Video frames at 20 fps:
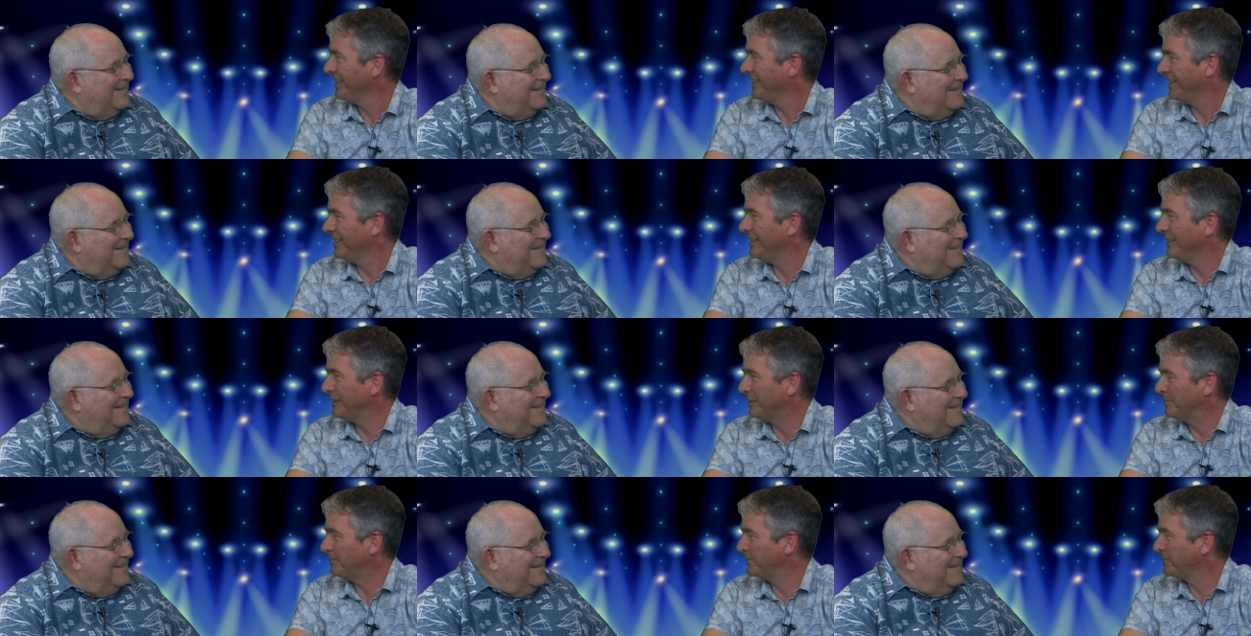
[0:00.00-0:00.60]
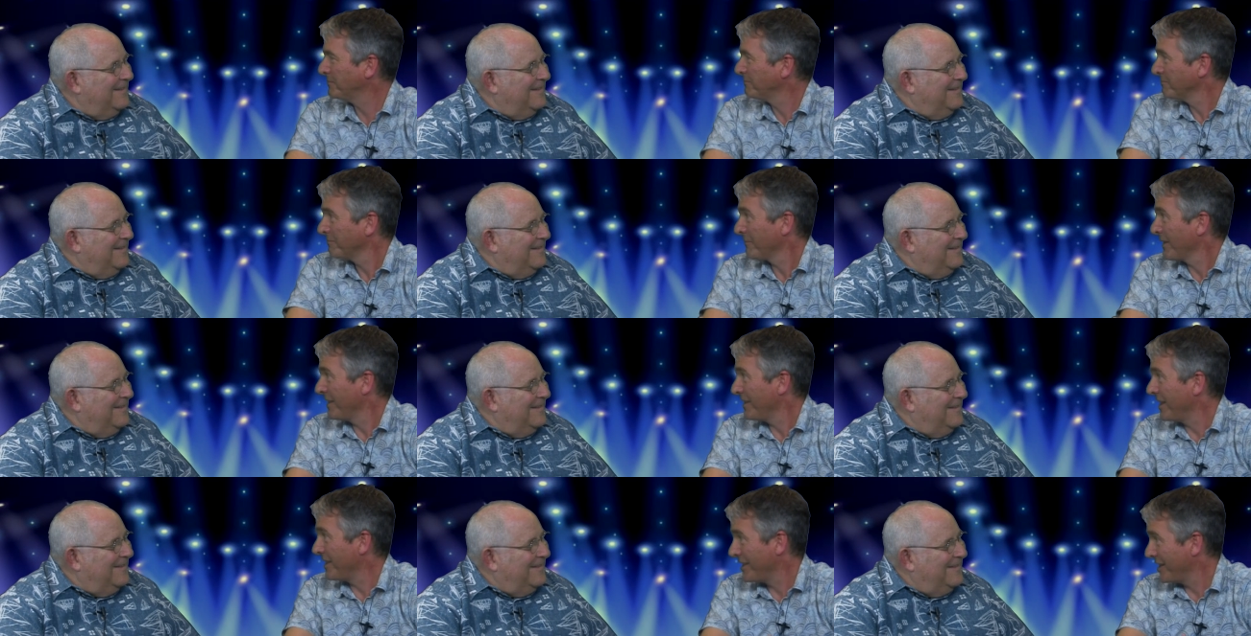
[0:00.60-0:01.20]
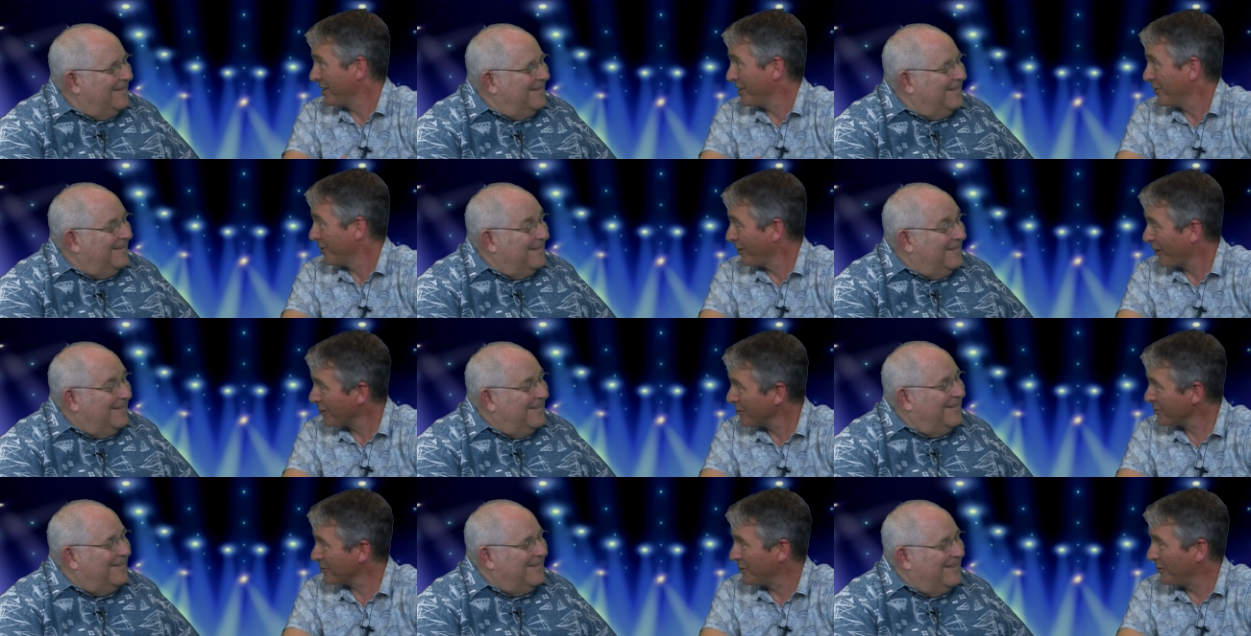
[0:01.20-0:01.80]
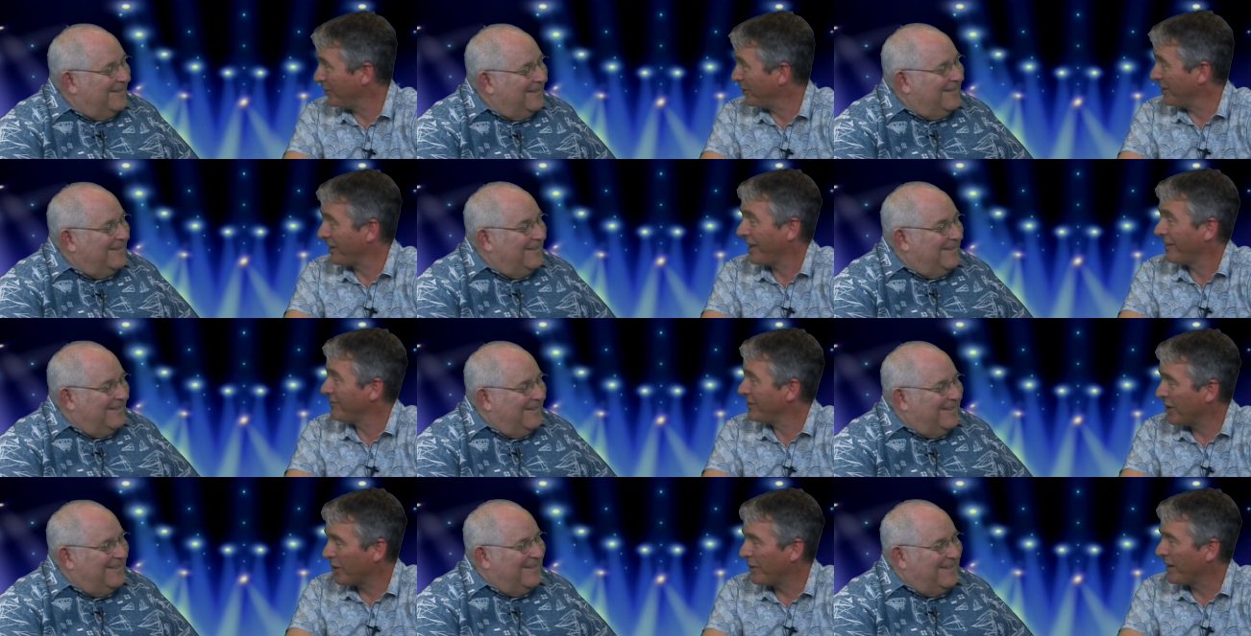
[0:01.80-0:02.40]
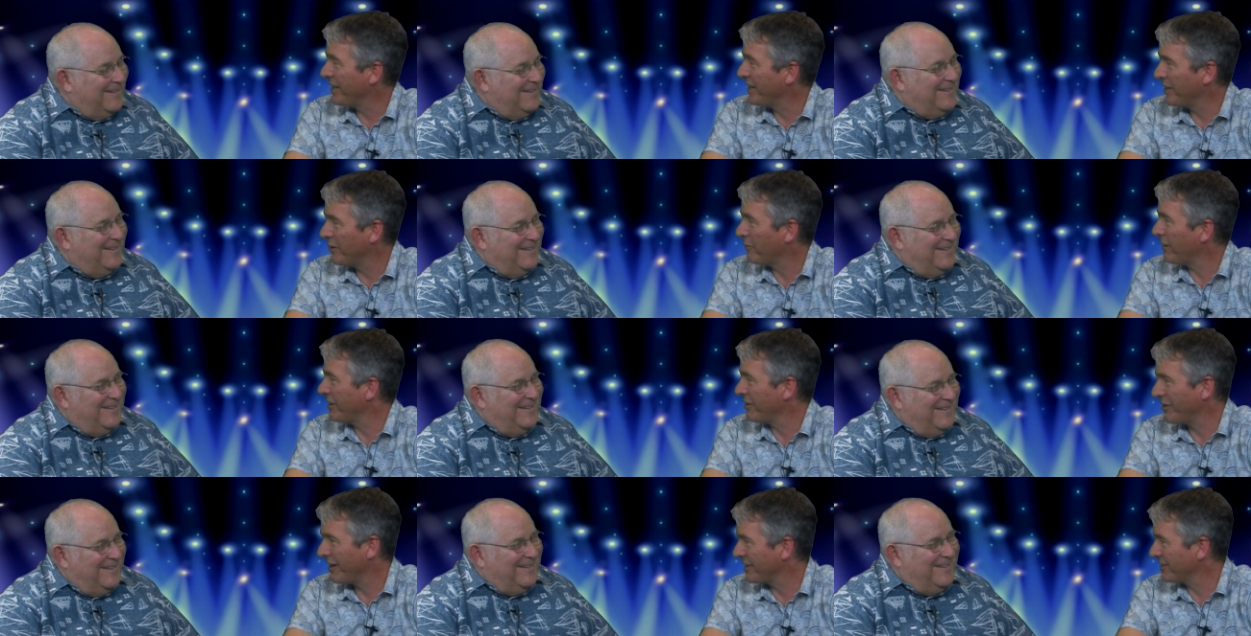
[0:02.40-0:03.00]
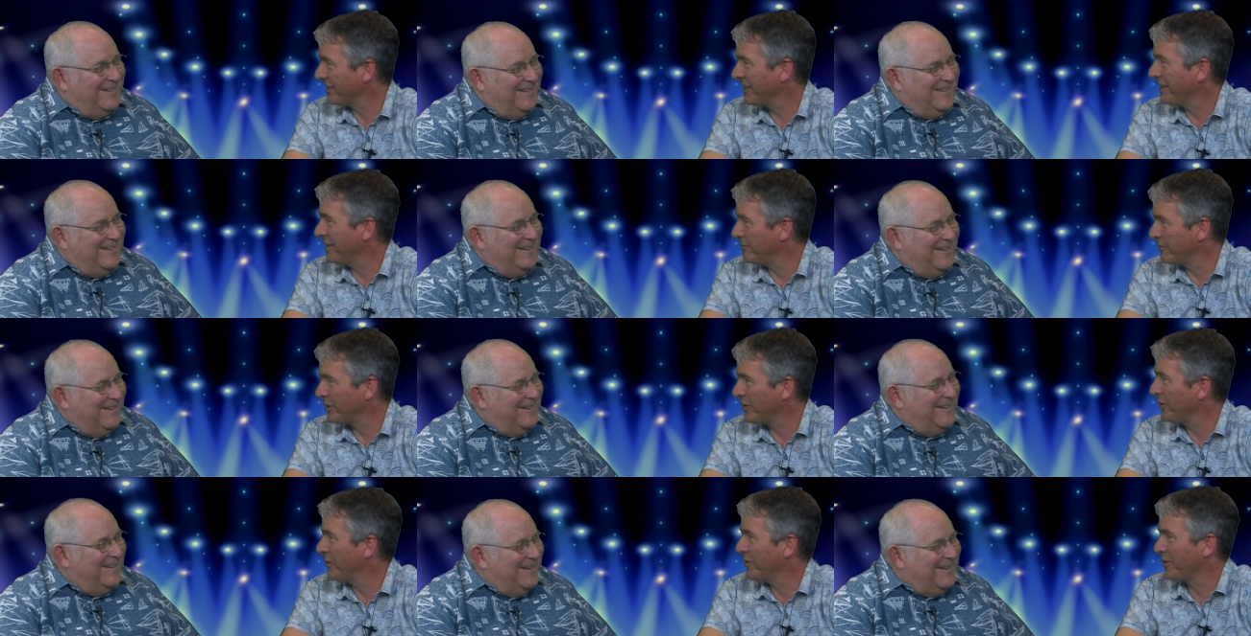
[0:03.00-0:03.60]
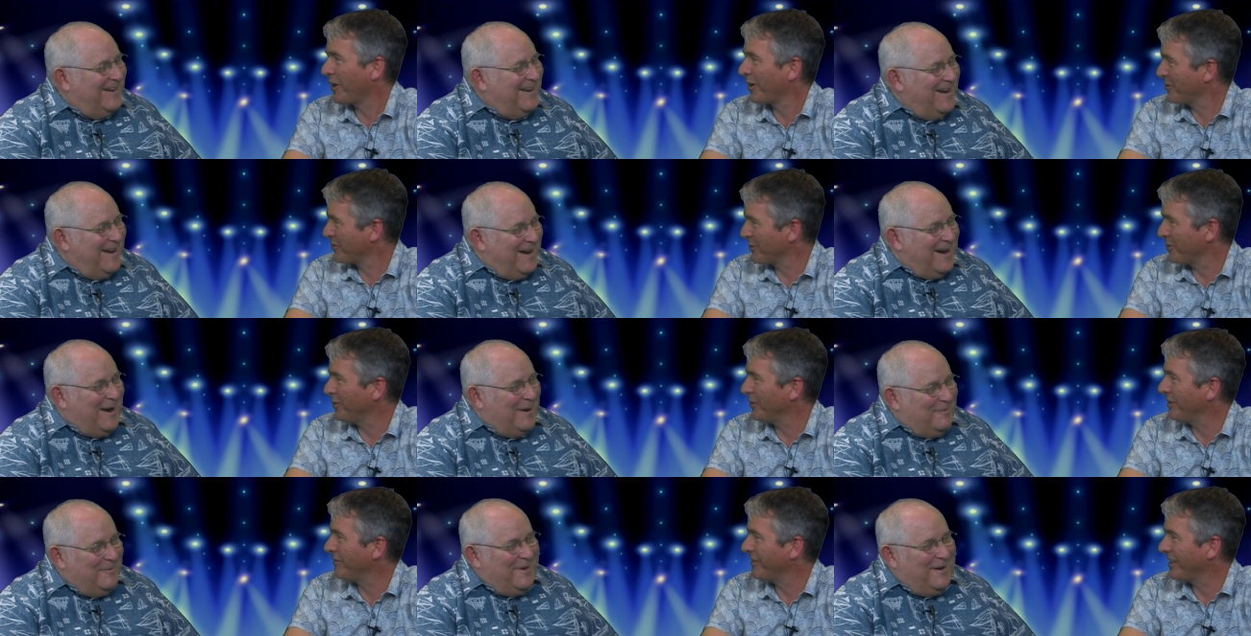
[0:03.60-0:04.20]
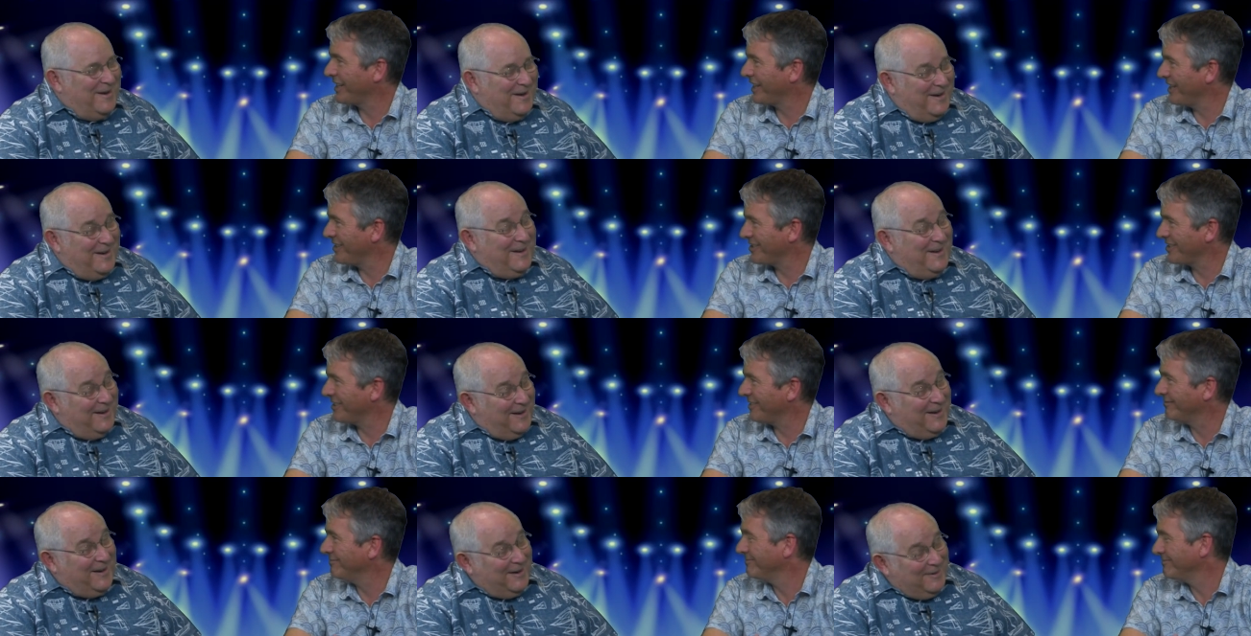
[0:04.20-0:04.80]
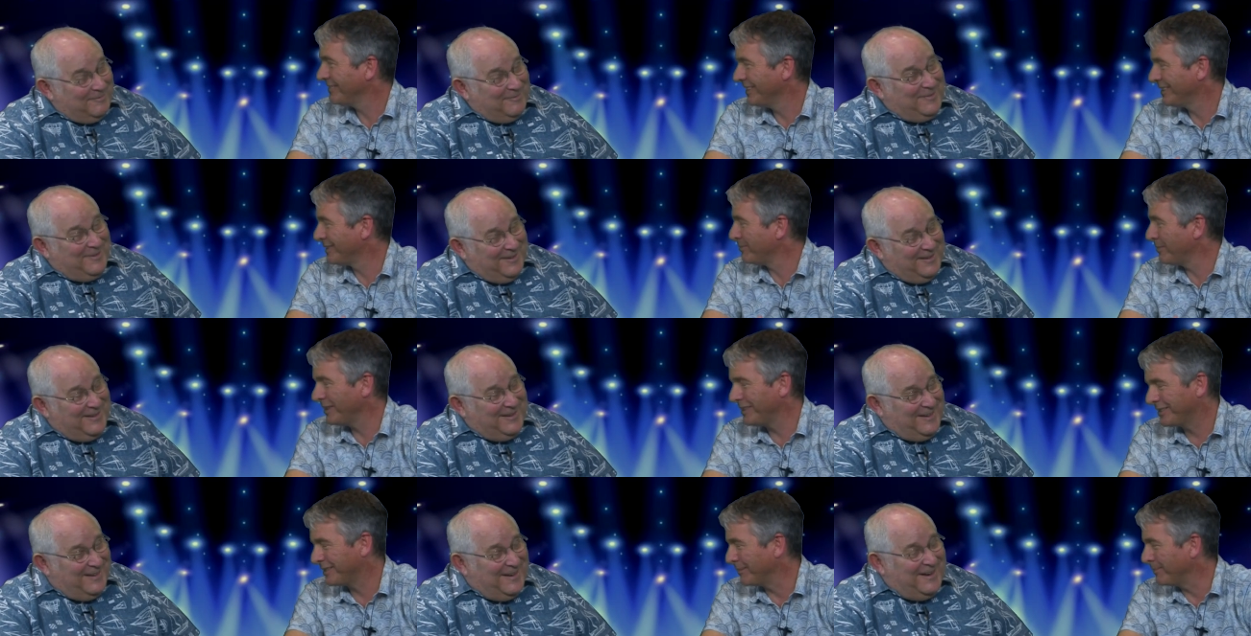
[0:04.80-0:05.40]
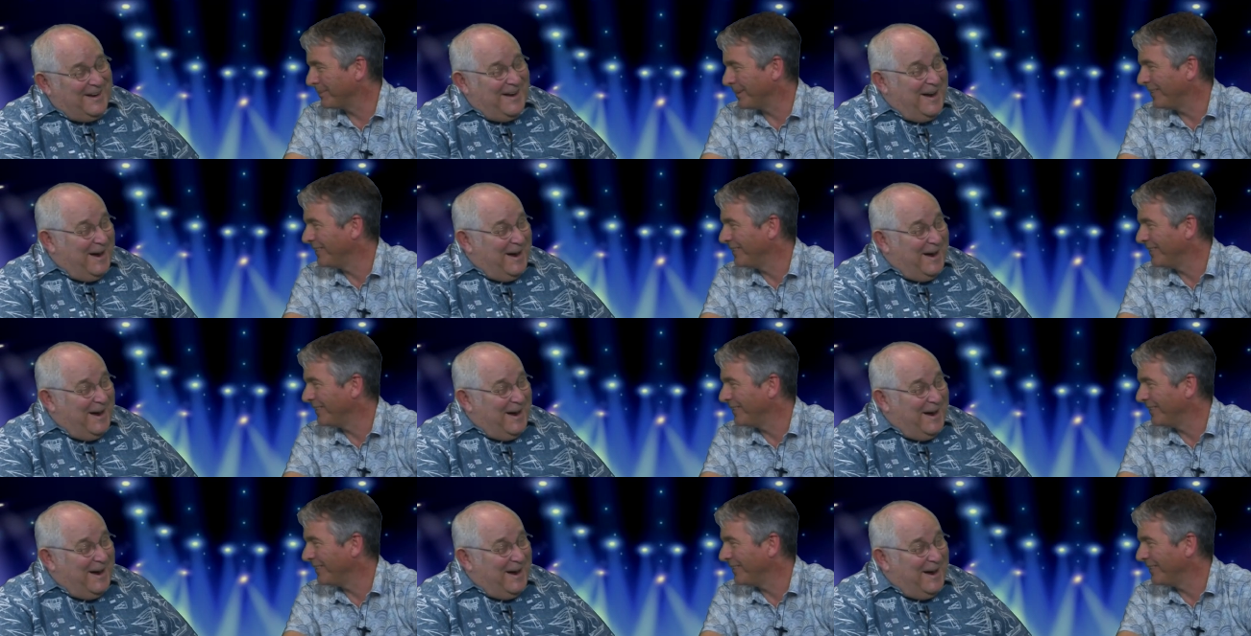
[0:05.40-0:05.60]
Speaker 1: um, they think you're in art school, and they have no idea why you're asking them to go to an art school on vacation. It's pretty simple.